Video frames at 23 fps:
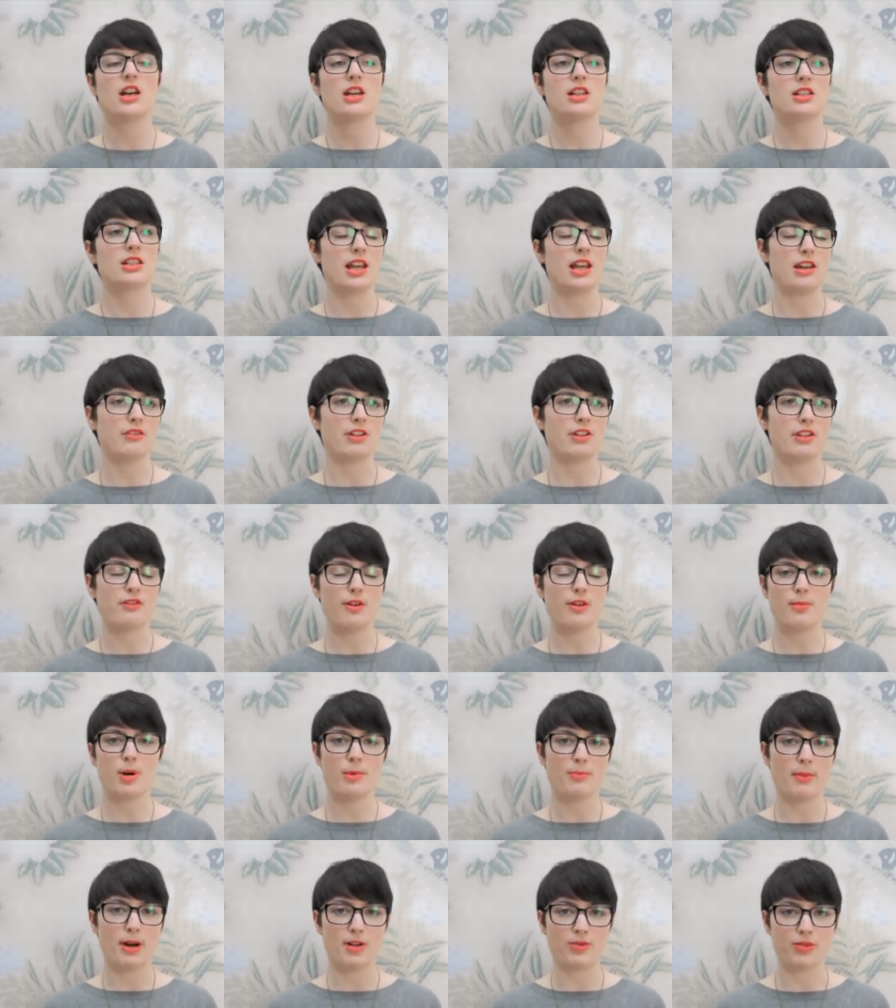So even if I'm
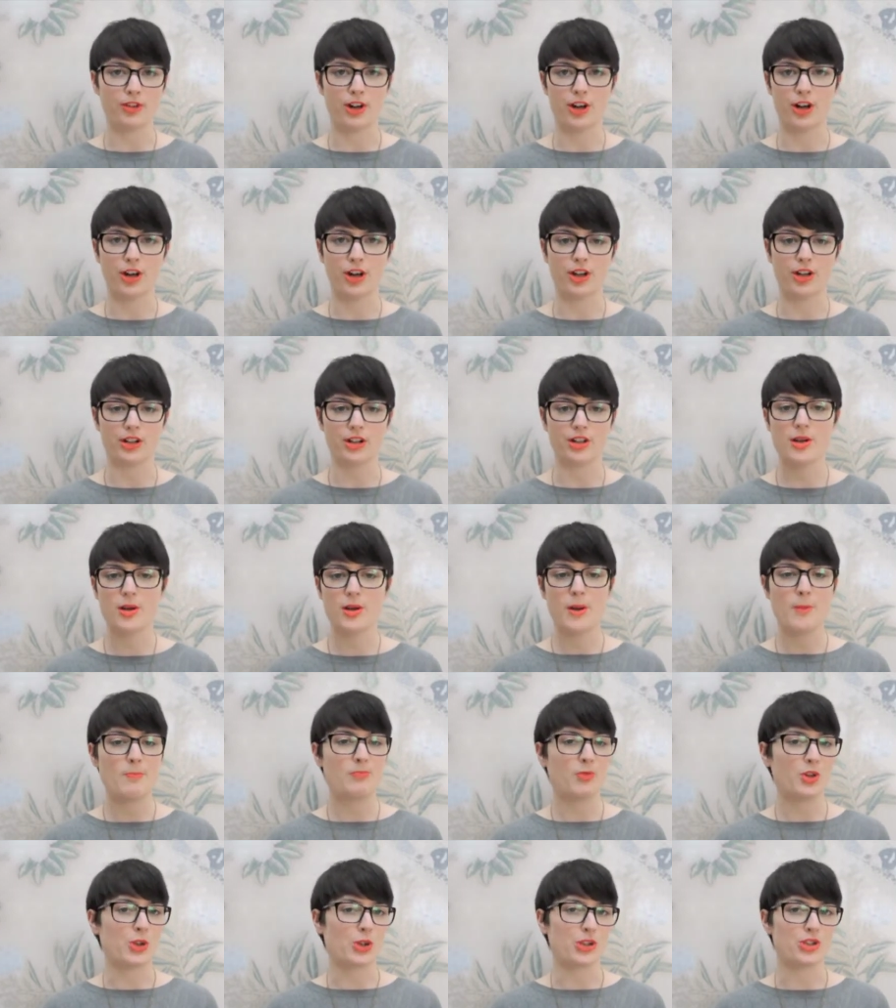on my phone,
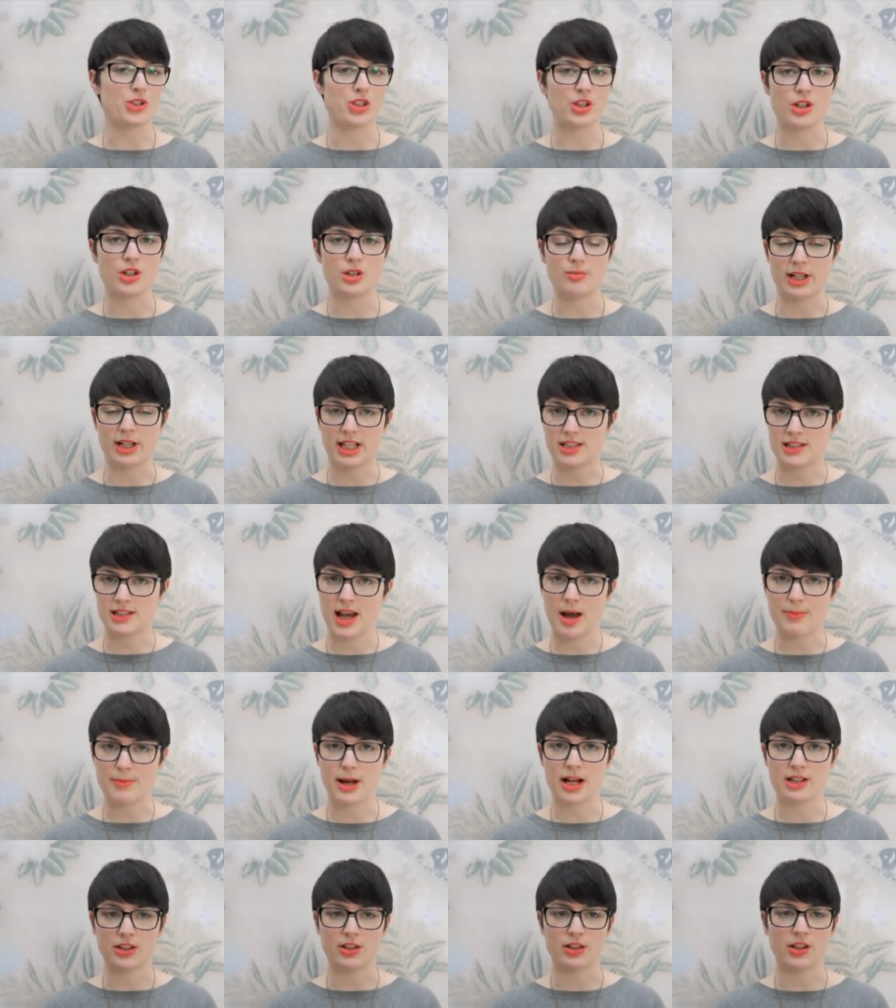on the tube, I can tap
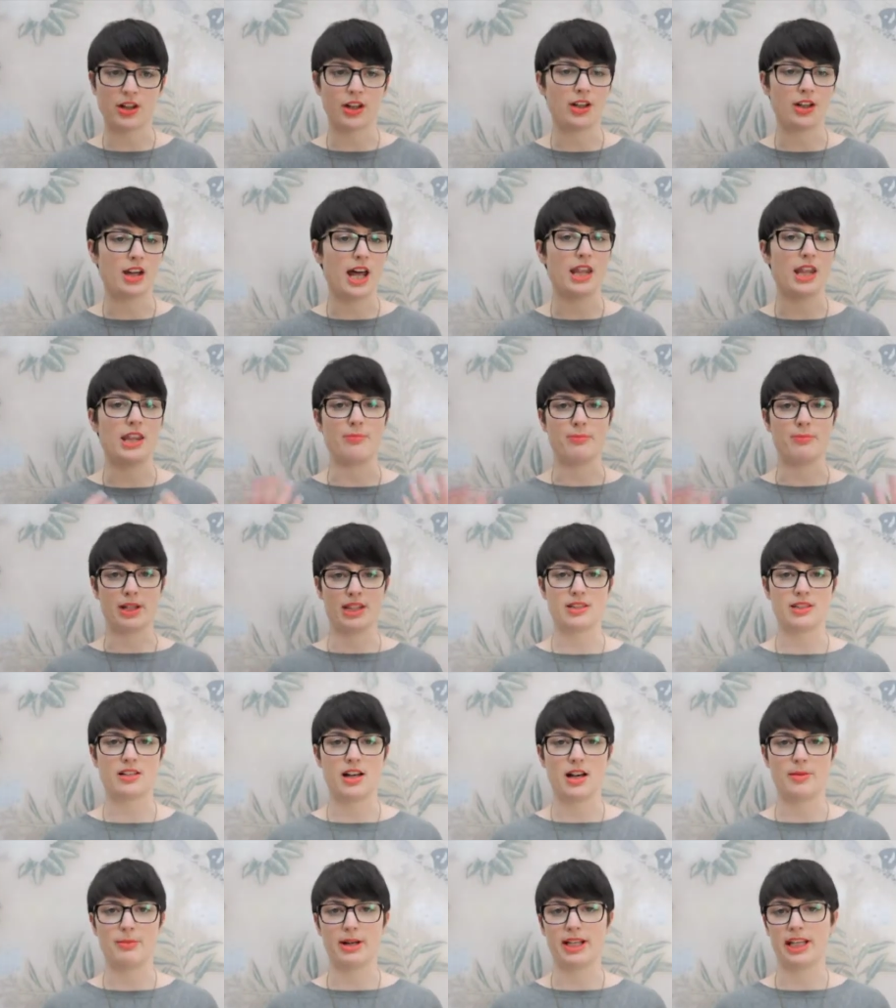out a note, and then by the
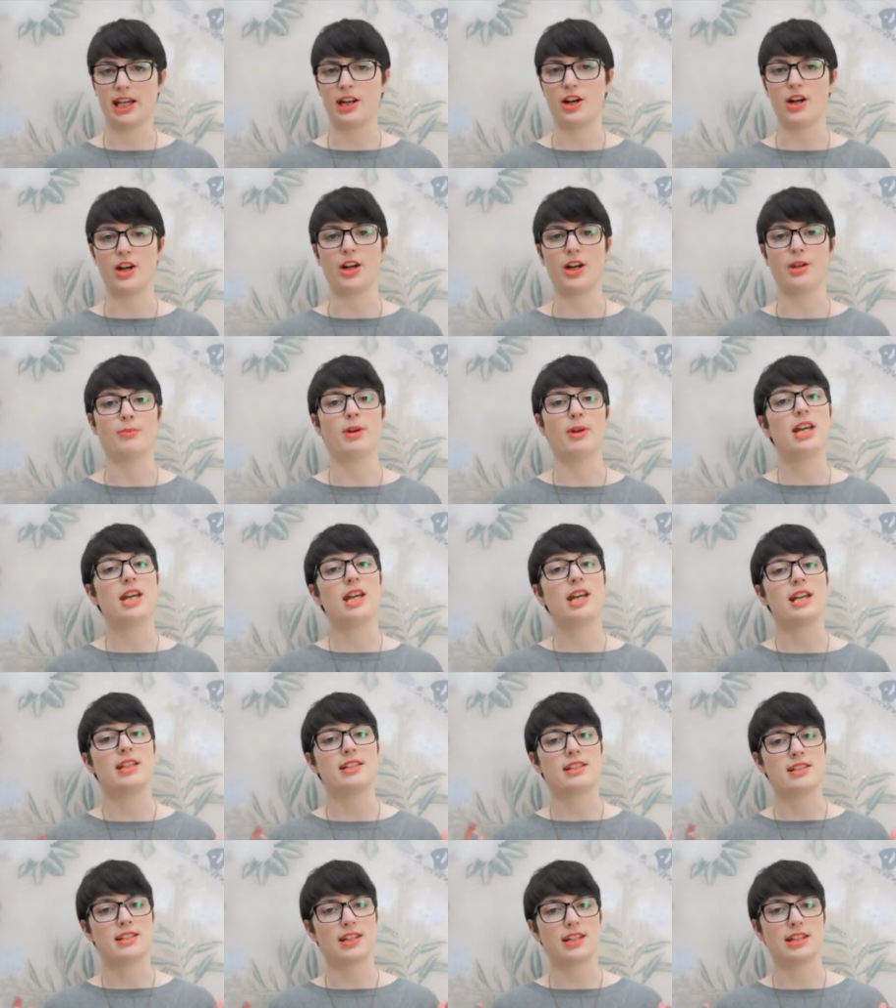time I get home,
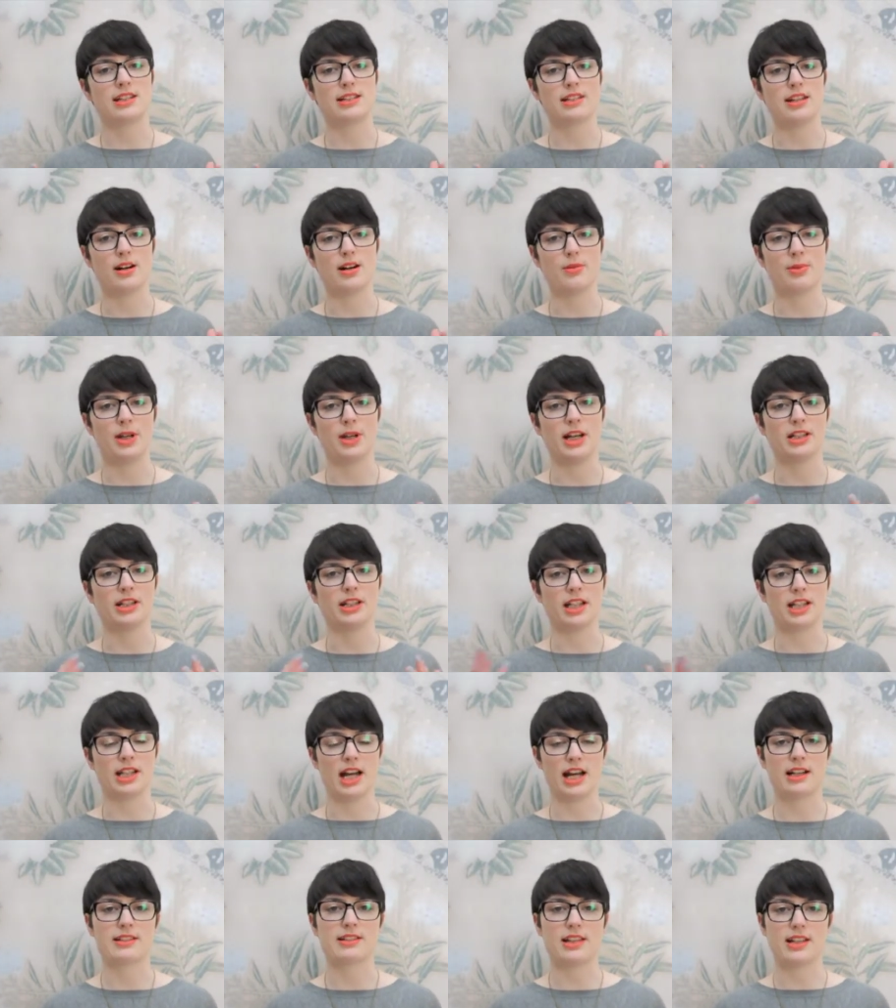it's synced up and I can
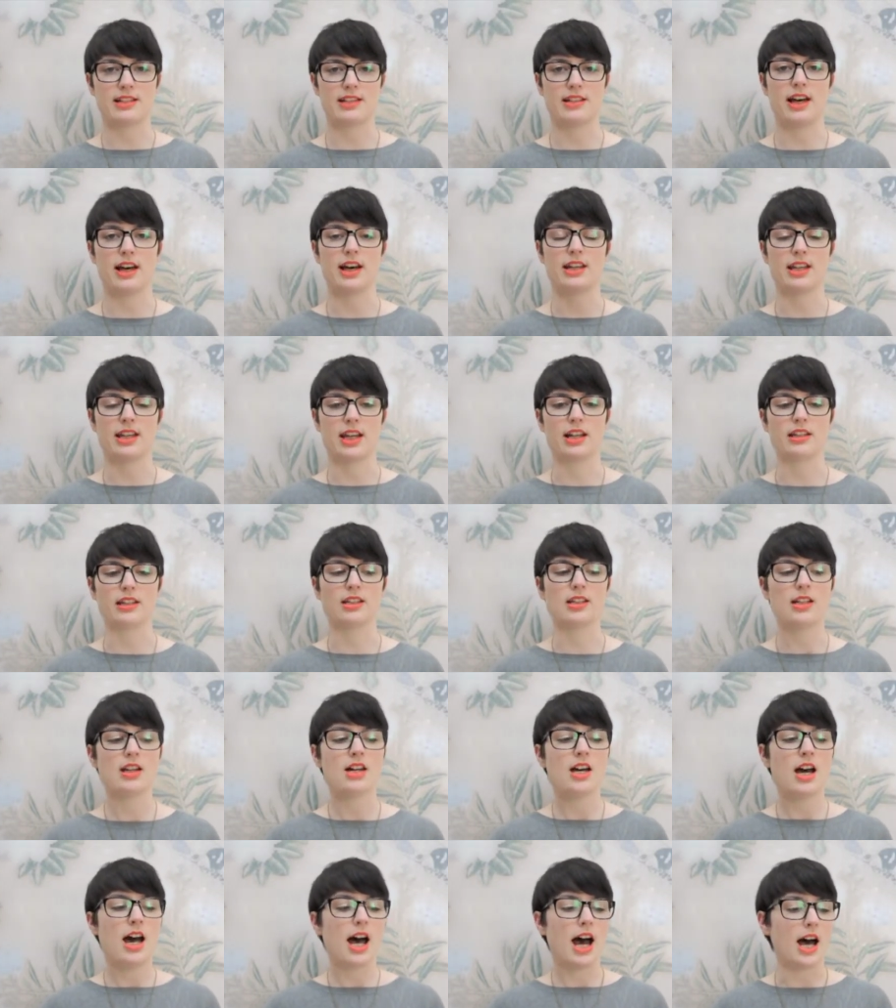access that
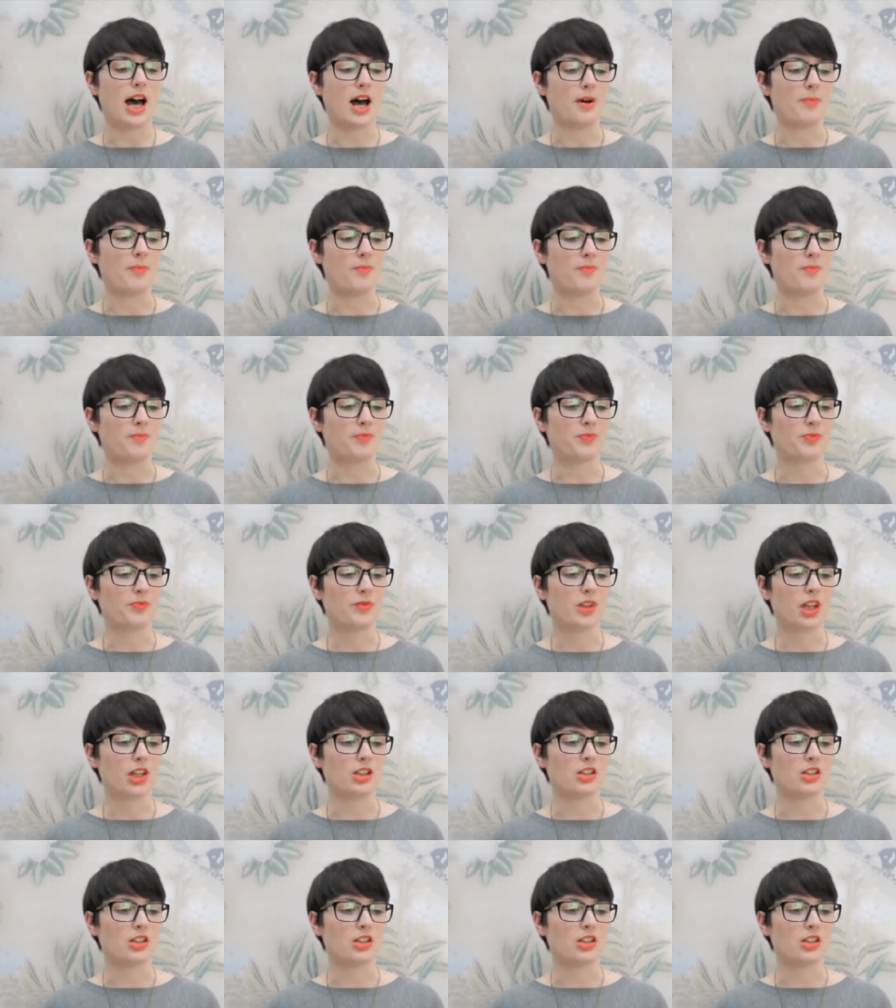again.